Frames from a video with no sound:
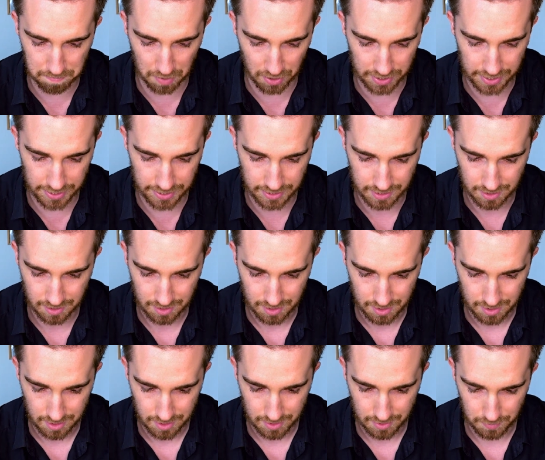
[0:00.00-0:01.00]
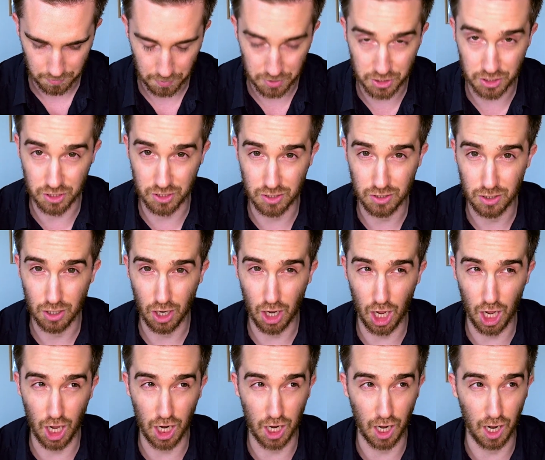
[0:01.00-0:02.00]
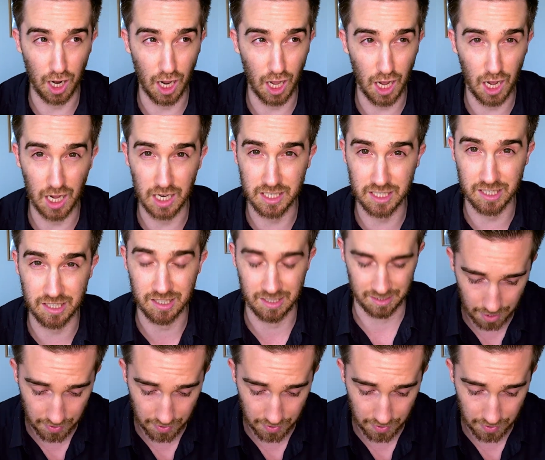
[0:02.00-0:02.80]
money, which is a lot.